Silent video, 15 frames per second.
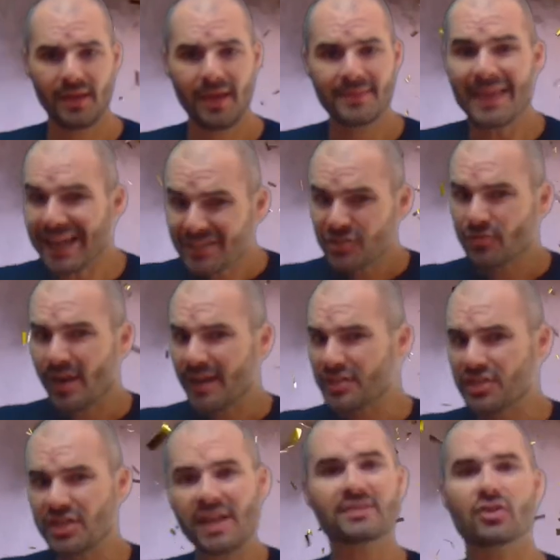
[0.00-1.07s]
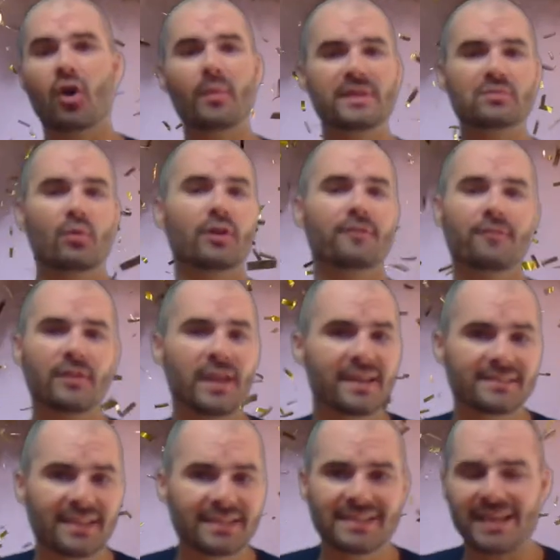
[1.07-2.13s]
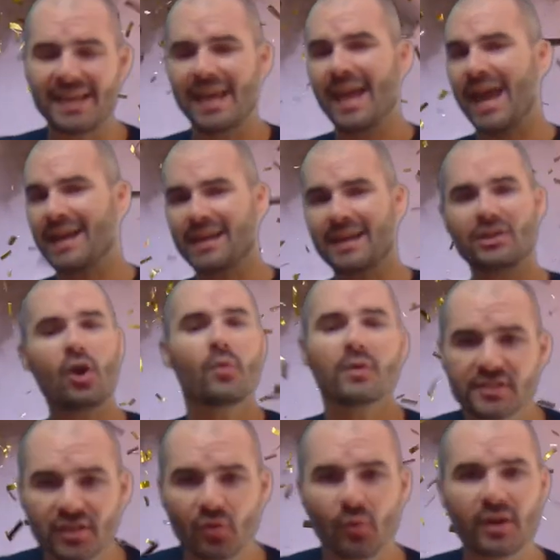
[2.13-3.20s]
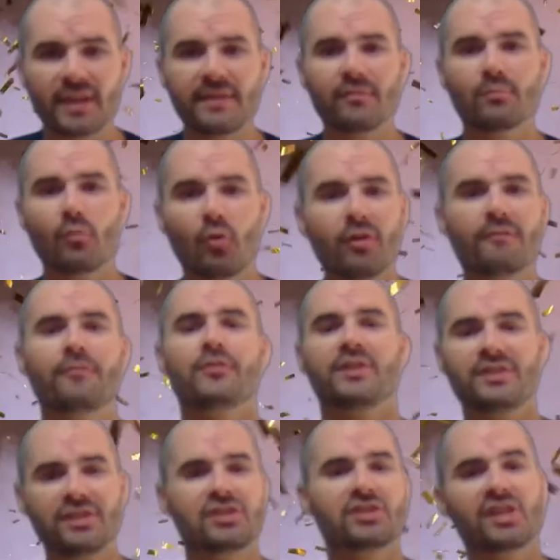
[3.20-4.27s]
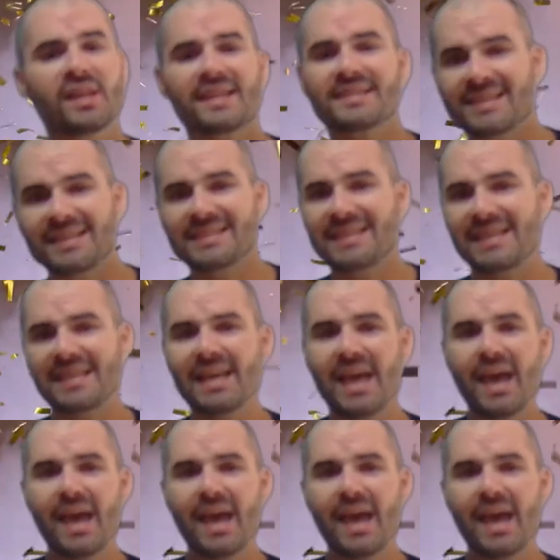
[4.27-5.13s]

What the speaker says: That strategy has always worked for the SAT, and I know it's gonna work even more for the digital SAT.